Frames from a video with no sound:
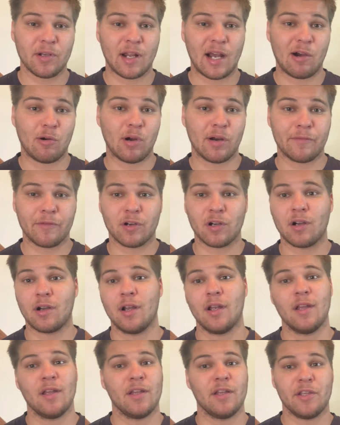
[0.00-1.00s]
However,
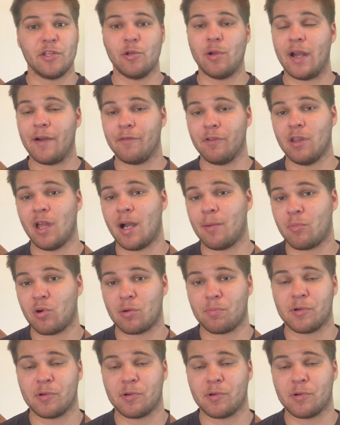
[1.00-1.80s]
you have a lot more